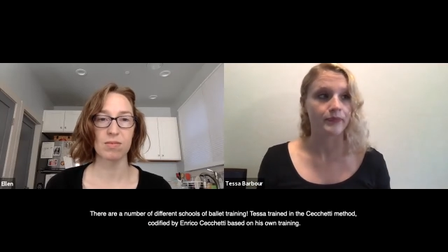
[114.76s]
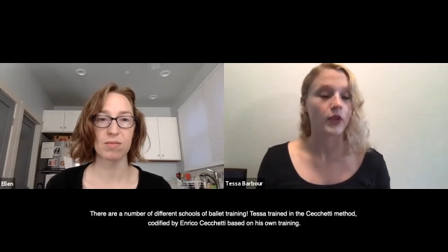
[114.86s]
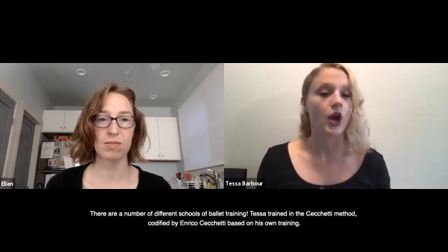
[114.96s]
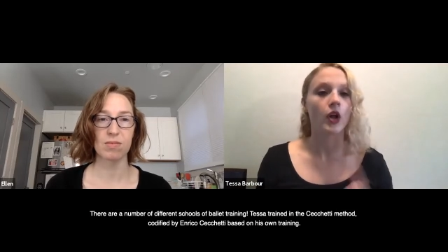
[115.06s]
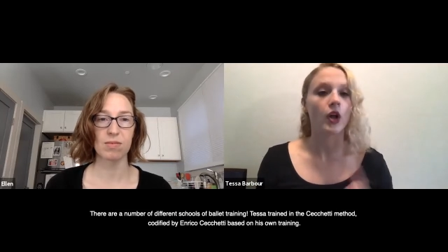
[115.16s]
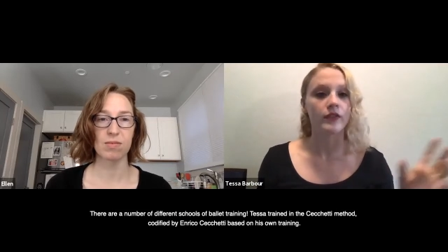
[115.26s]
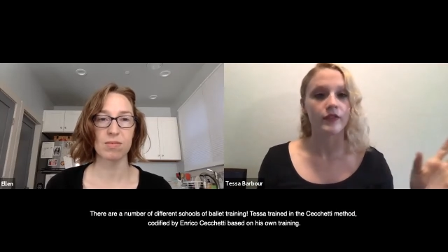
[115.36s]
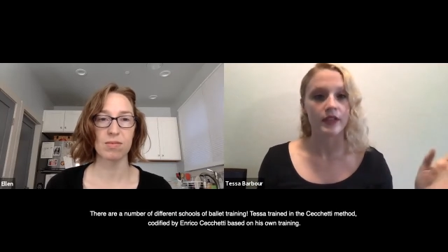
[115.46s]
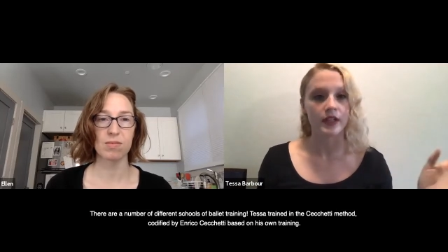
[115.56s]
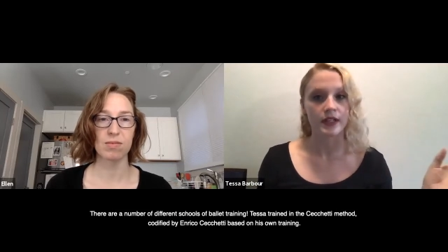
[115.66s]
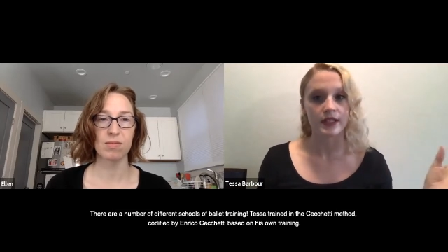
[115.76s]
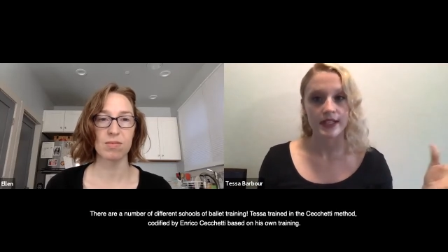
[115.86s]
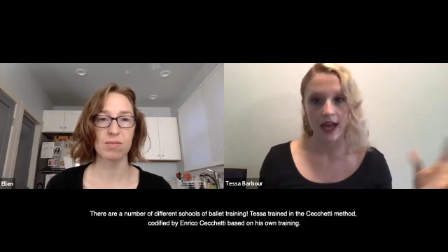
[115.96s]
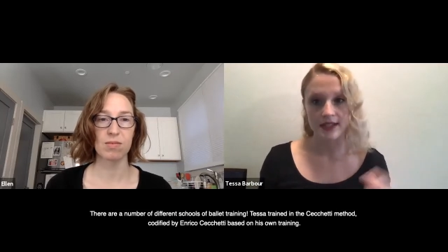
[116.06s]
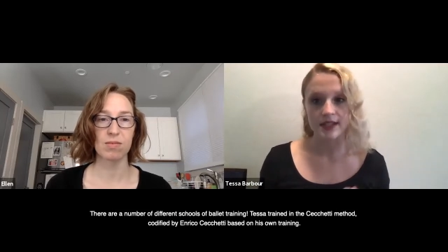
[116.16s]
Speaker 1: all of the
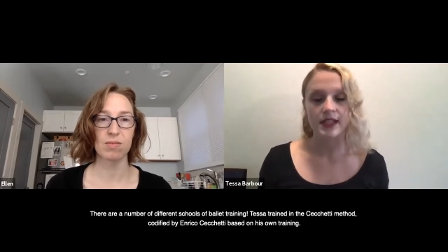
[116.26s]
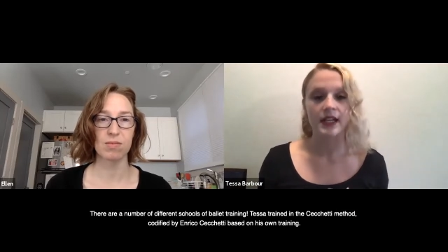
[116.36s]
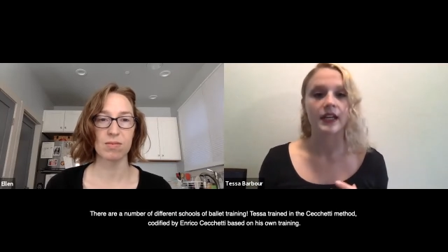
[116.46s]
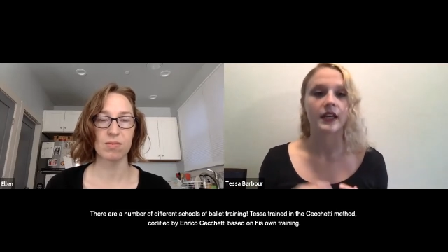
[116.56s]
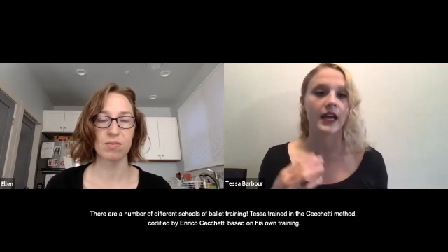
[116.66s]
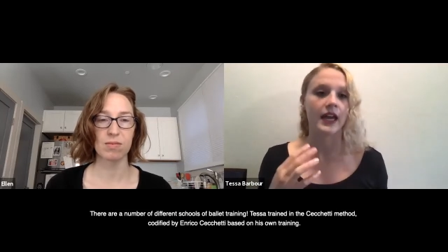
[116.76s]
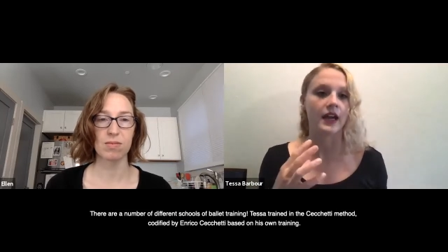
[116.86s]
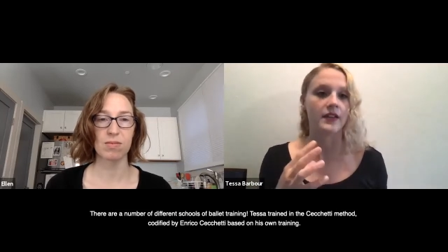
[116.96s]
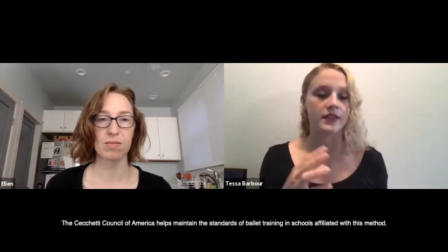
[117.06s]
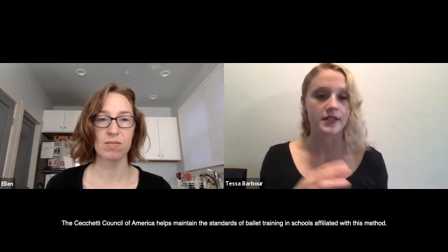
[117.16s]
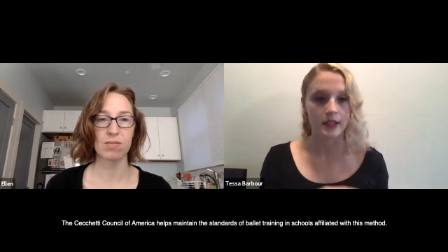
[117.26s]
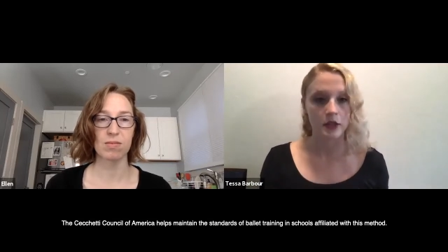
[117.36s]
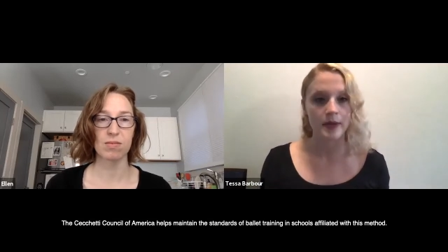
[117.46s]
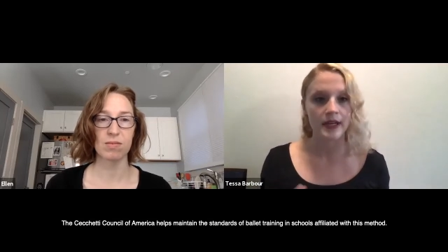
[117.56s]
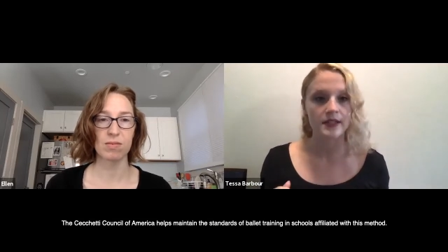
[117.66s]
testing and the
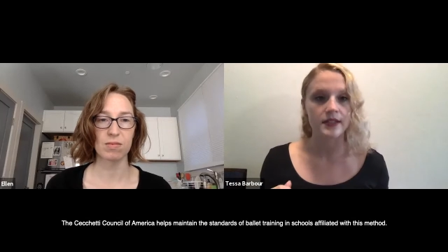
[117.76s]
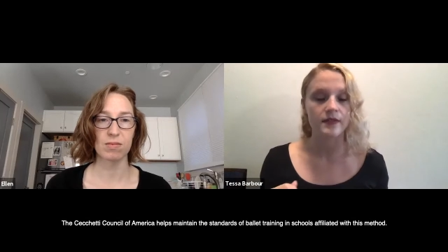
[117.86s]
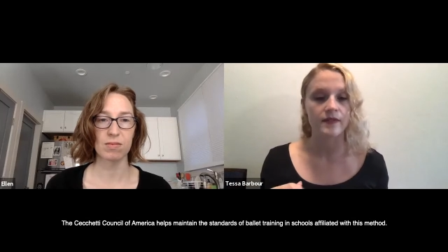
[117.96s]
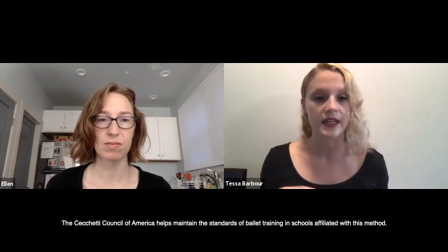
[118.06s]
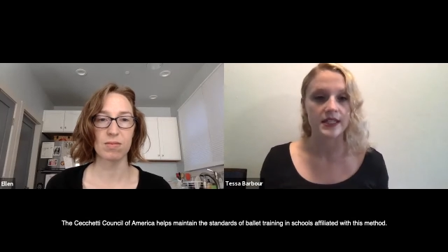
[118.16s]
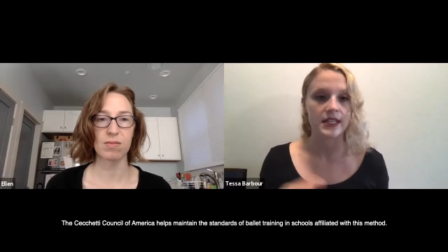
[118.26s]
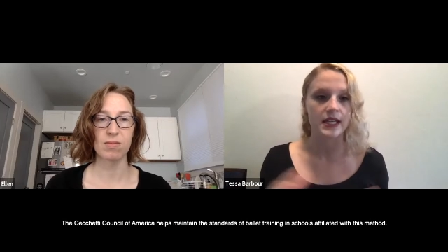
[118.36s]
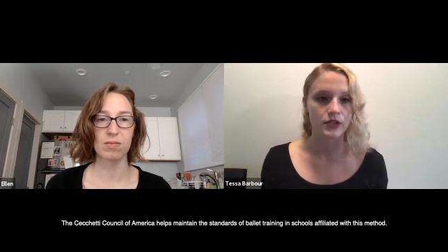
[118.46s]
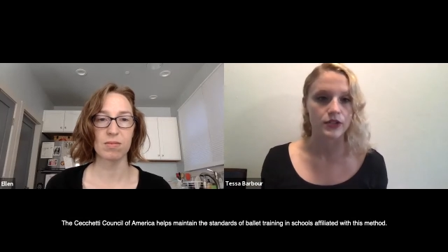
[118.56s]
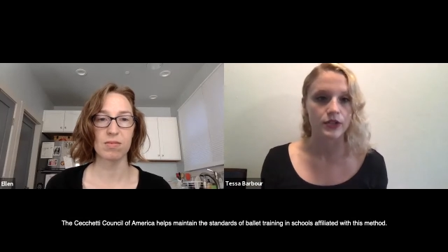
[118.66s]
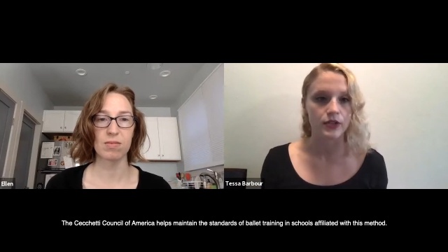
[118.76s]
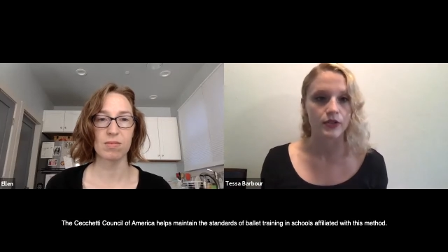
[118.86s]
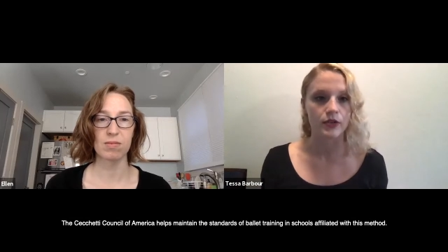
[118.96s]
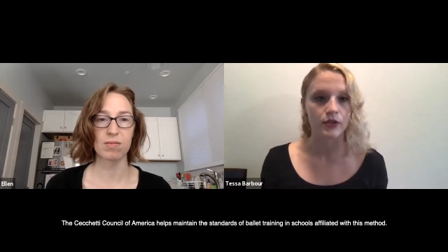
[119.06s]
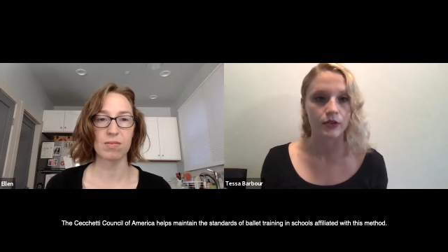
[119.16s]
syllabus feeds
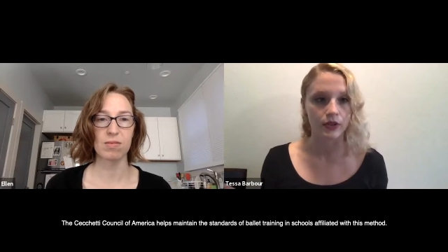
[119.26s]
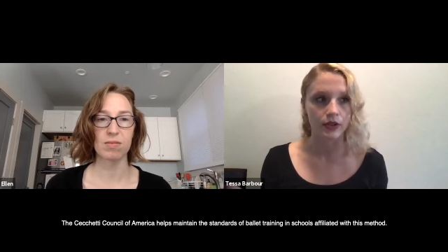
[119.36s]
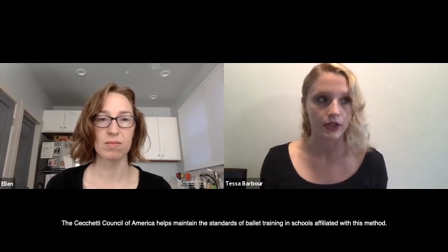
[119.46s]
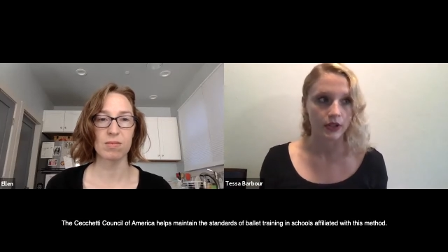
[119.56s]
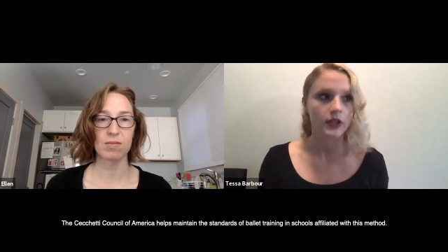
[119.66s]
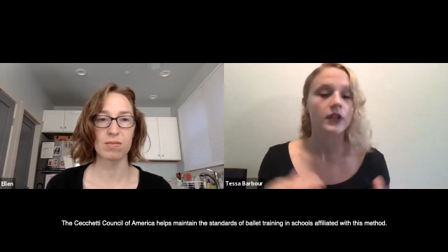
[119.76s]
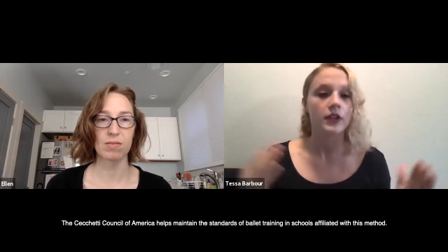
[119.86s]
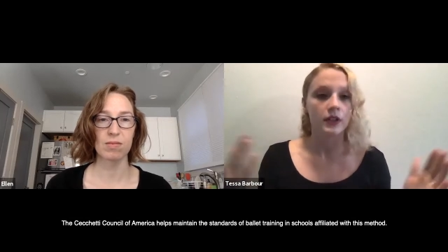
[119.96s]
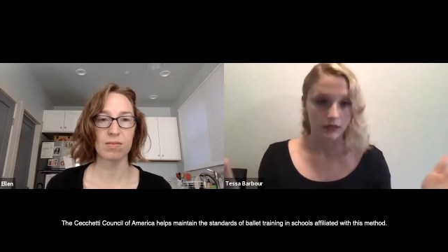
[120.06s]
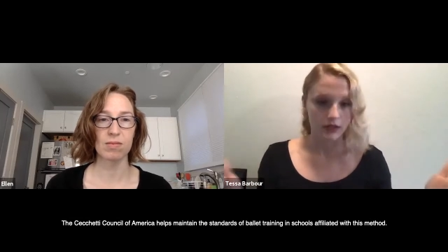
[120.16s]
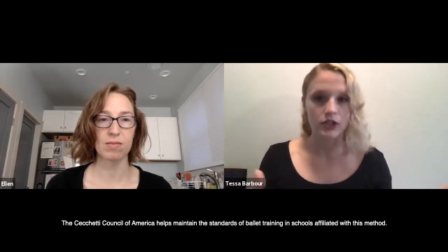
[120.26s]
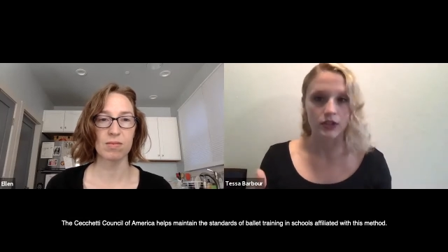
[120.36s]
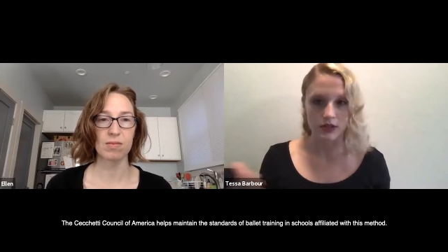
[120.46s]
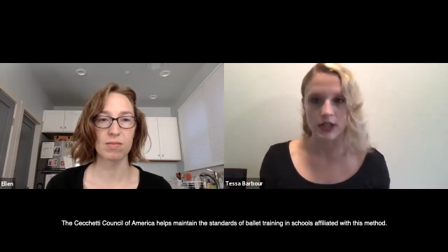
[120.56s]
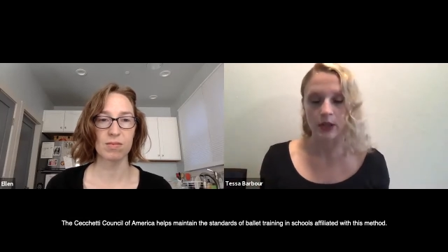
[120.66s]
into the
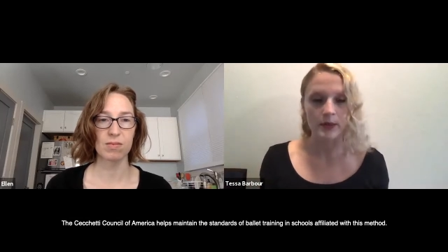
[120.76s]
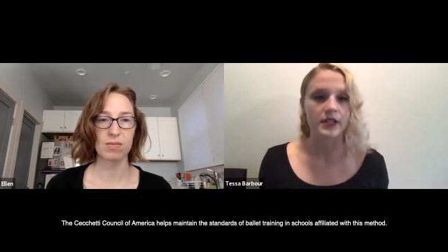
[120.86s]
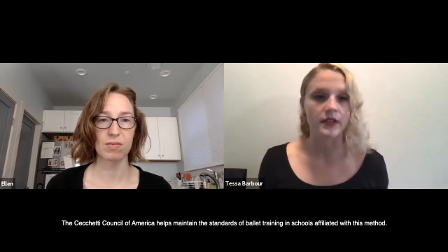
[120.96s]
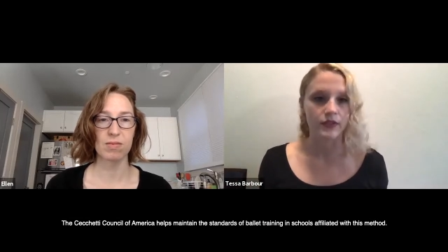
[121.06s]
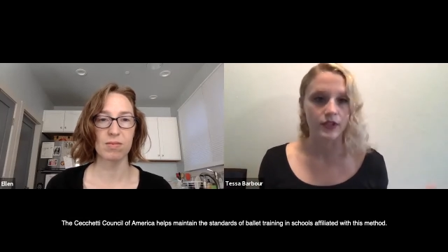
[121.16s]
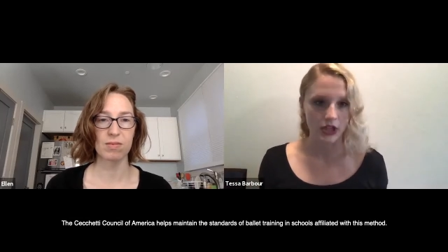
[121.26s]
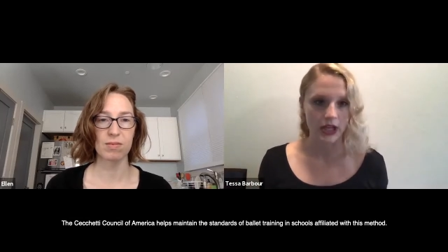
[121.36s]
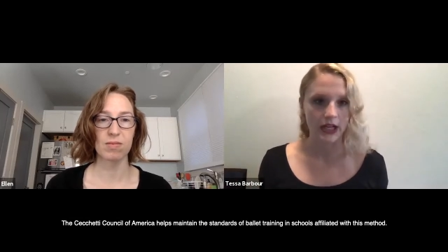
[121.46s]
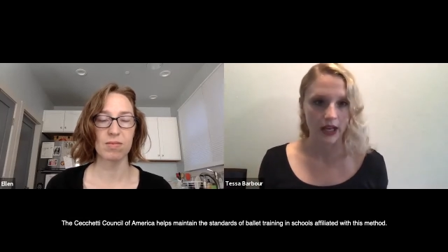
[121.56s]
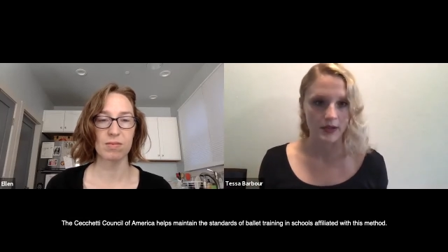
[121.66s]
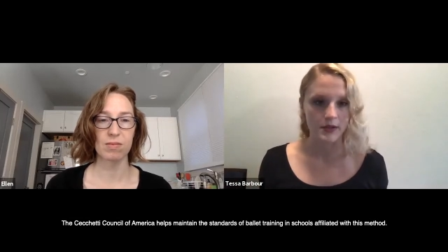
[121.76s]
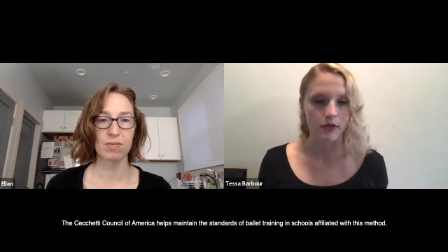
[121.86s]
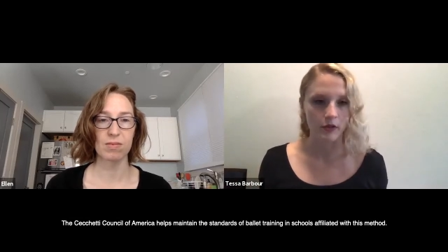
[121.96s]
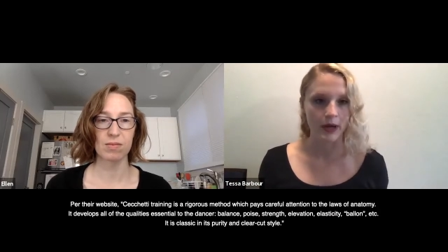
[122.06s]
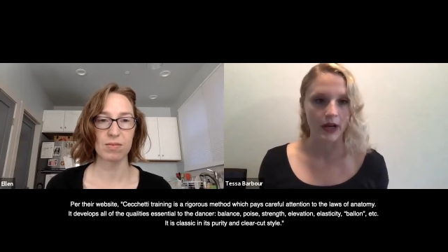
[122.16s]
syllabus of the Cecchetti Council of
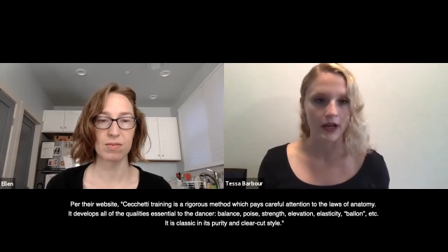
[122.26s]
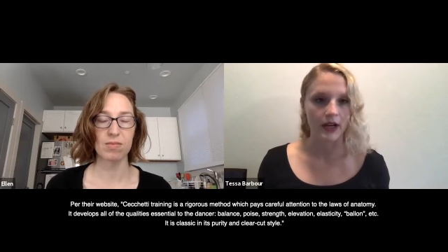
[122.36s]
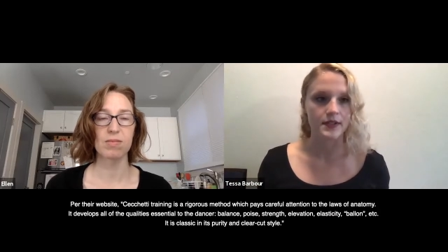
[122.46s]
America.